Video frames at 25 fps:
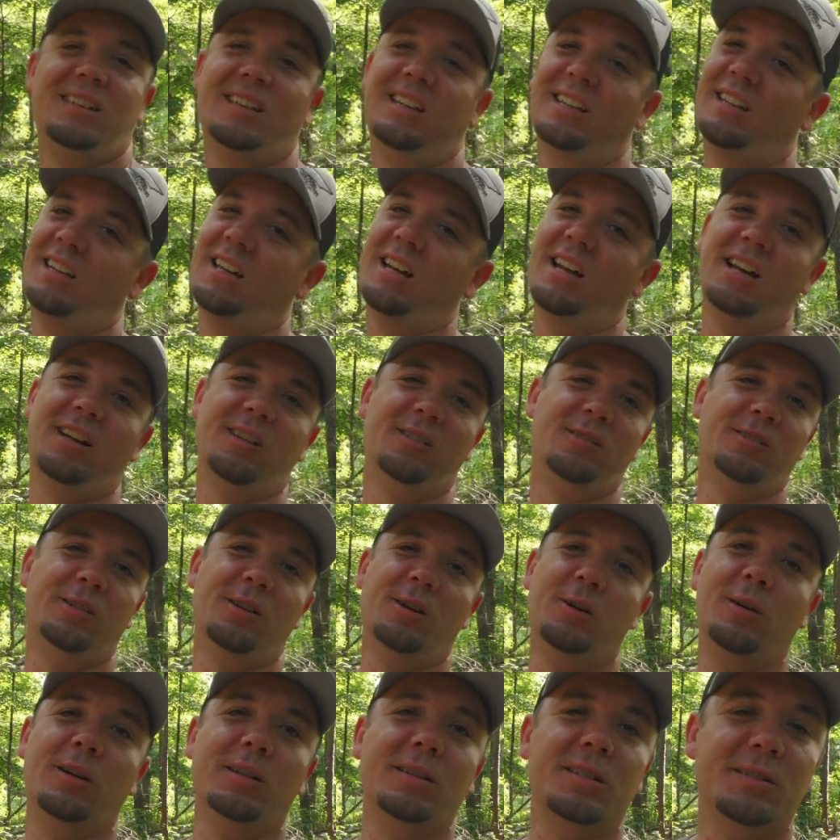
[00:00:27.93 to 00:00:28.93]
Yeah, I don't
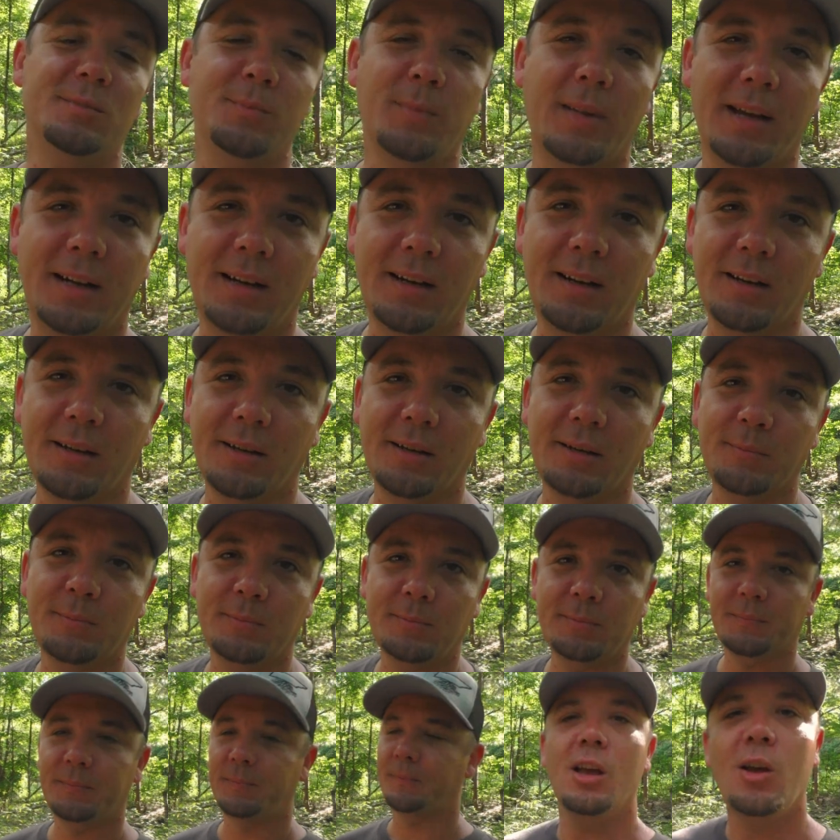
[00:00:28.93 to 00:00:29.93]
know, I just made it up.
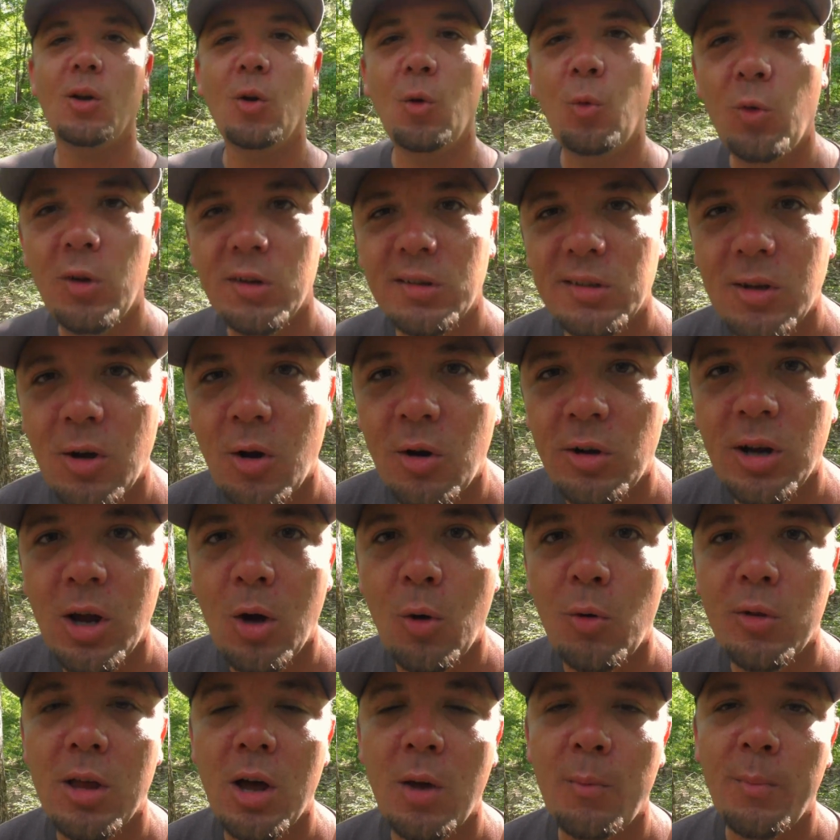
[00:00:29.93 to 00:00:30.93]
What's going
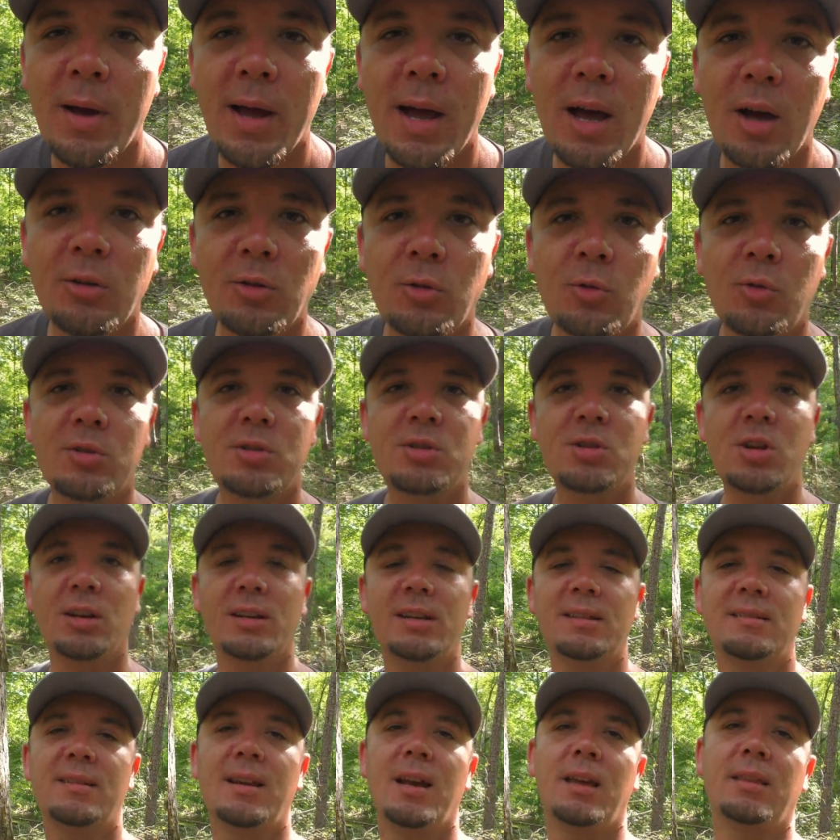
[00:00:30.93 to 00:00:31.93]
on with all my outdoor
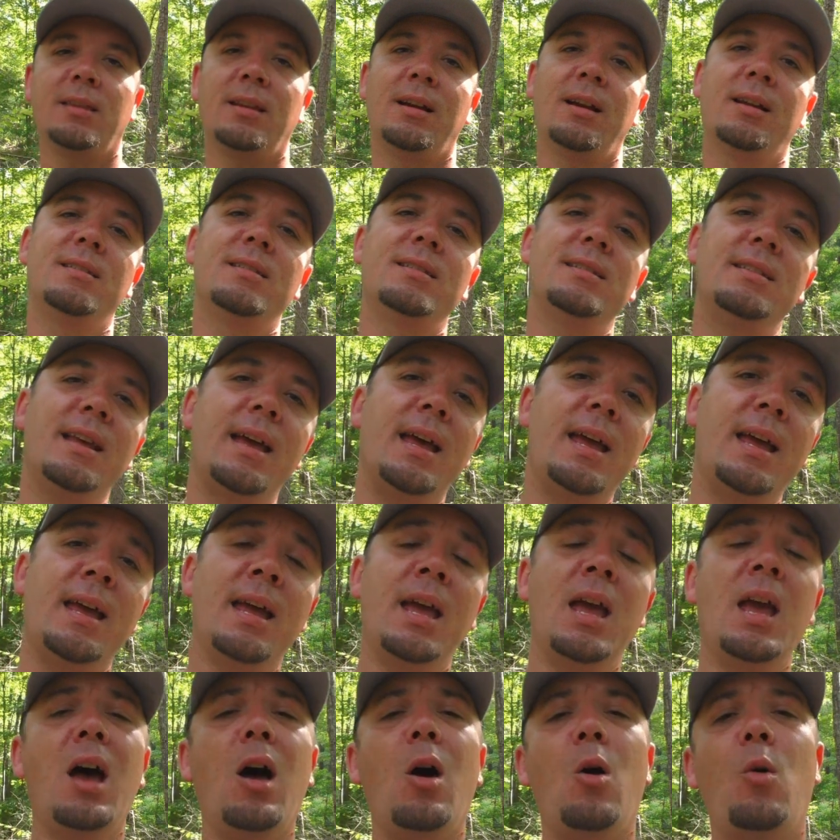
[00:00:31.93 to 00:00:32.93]
junkies out there today?
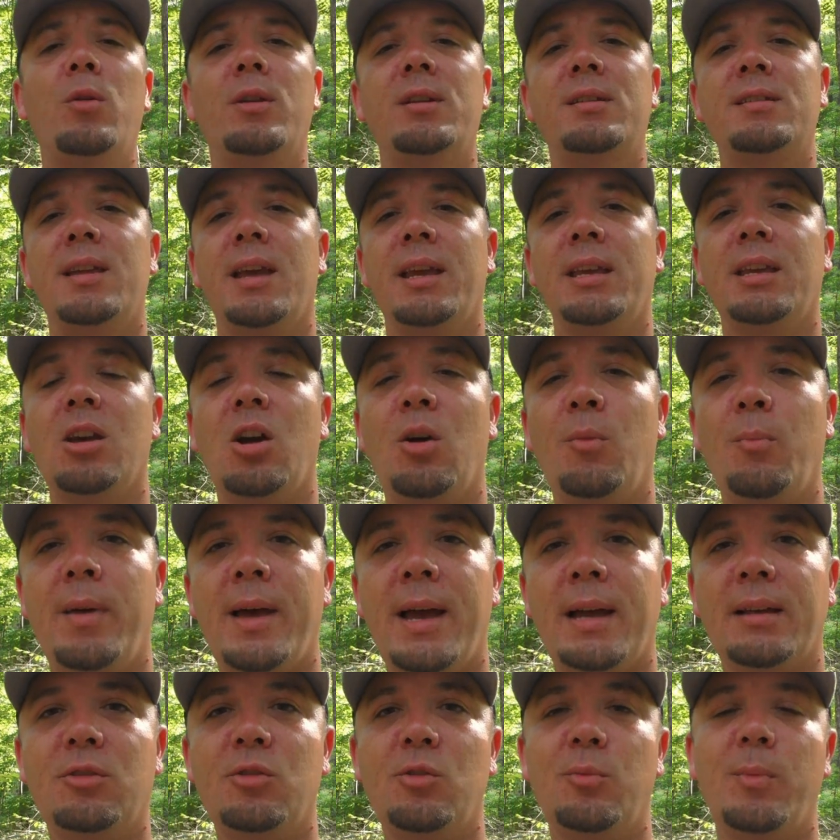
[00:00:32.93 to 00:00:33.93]
I want to take y'all
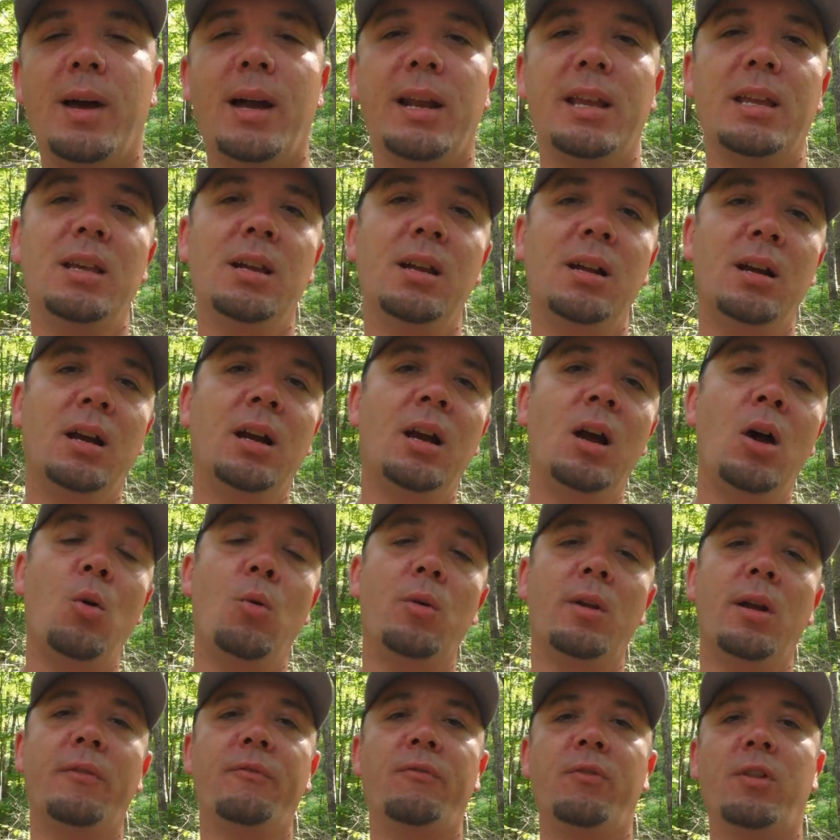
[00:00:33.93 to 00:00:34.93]
back to about a year ago
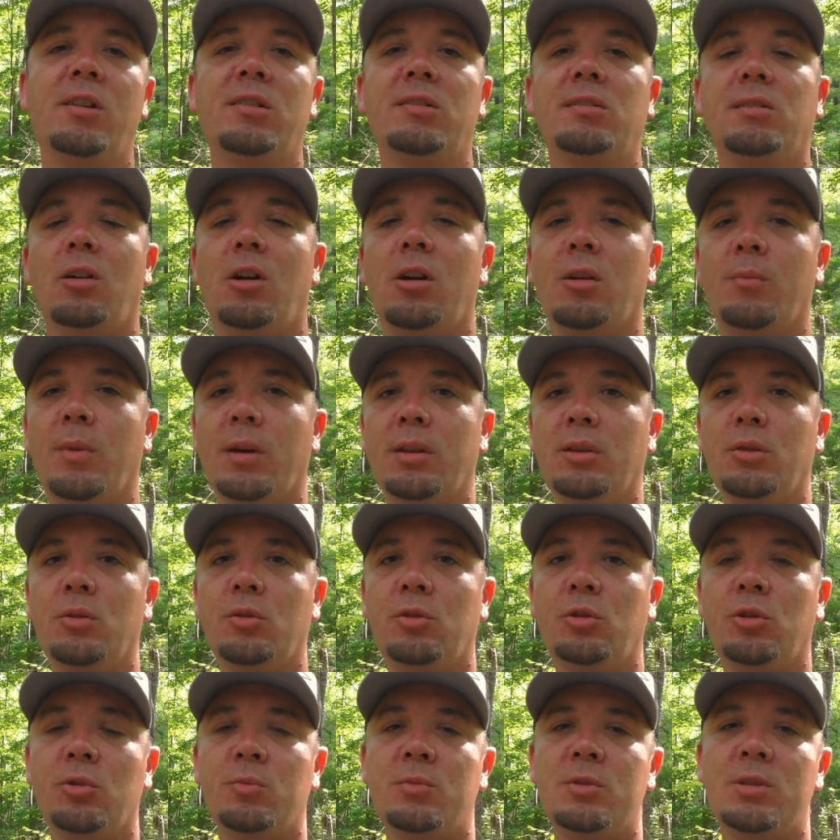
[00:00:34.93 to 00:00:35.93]
when I first started my
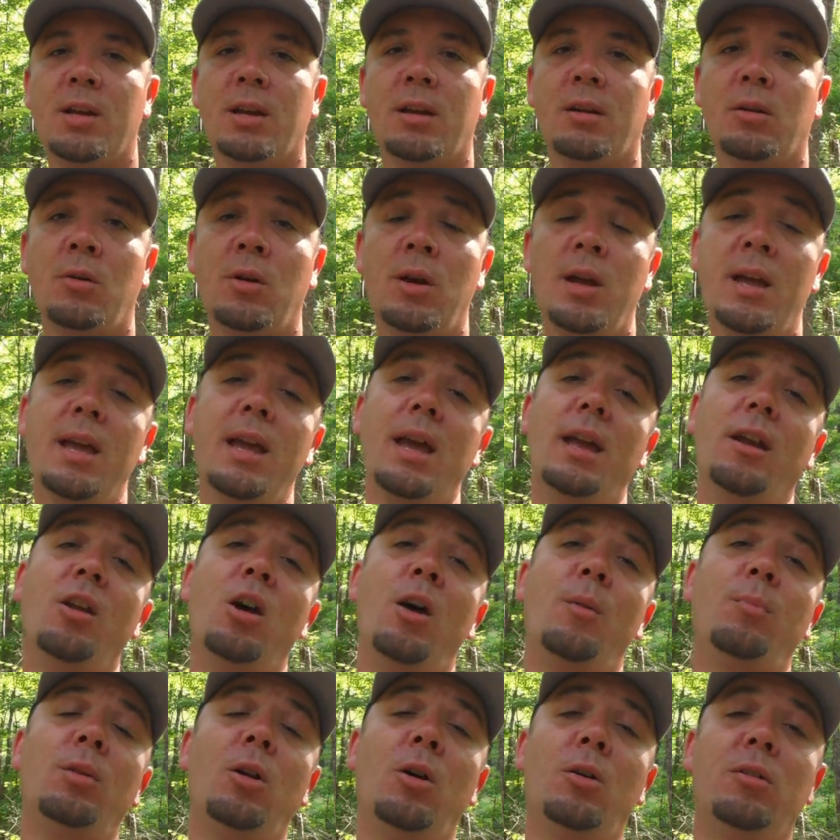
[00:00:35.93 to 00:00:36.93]
YouTube channel and
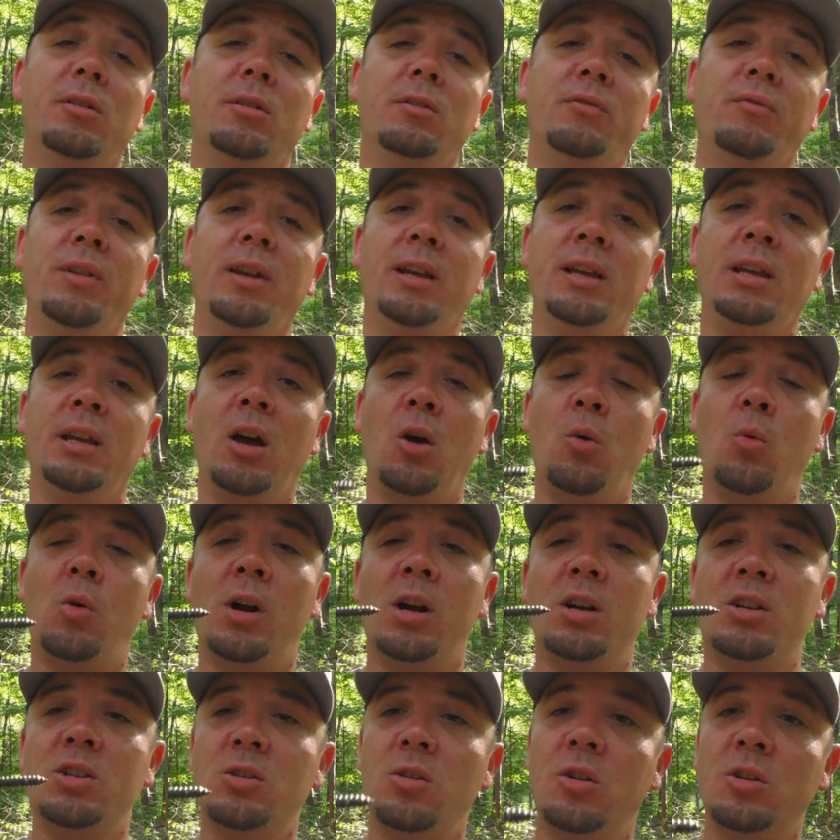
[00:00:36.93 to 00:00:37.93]
uploaded a video where
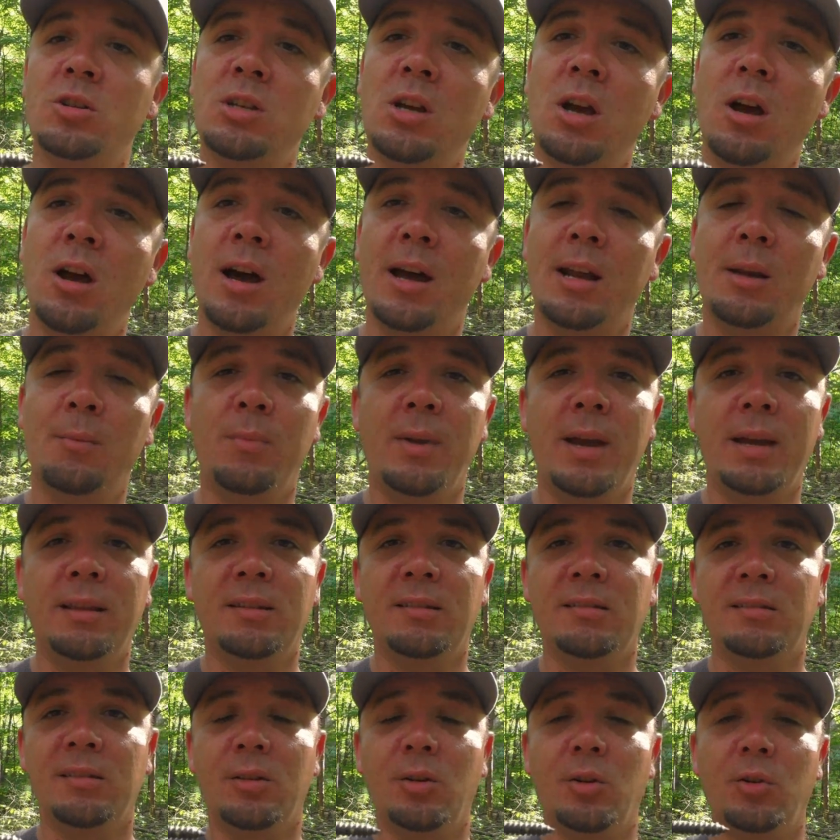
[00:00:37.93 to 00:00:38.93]
I showed y'all how to make
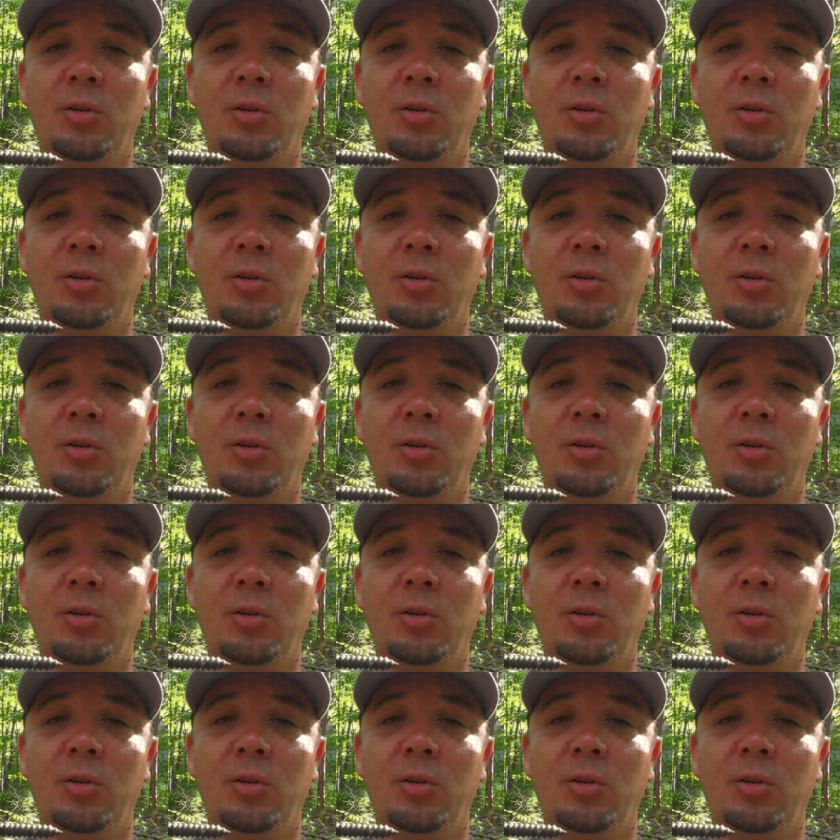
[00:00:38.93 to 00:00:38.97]
this